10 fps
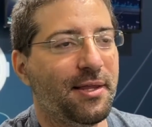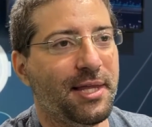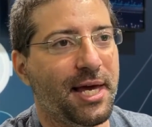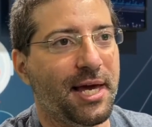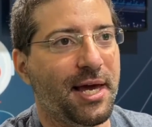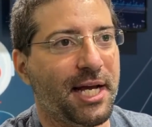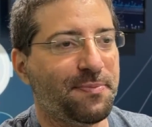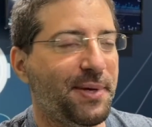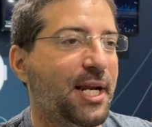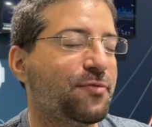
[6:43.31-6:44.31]
the
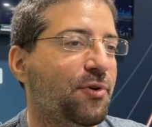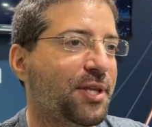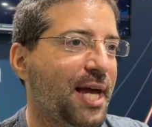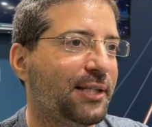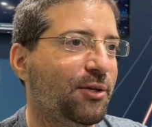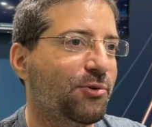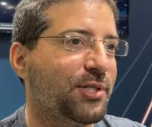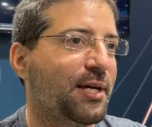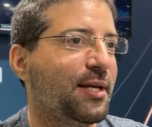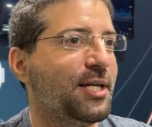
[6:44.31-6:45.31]
experience for the end
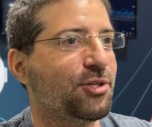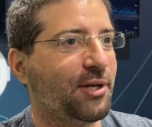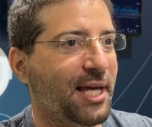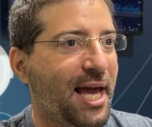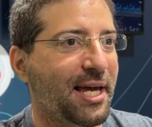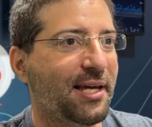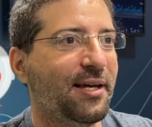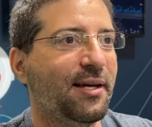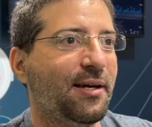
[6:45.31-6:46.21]
user is okay,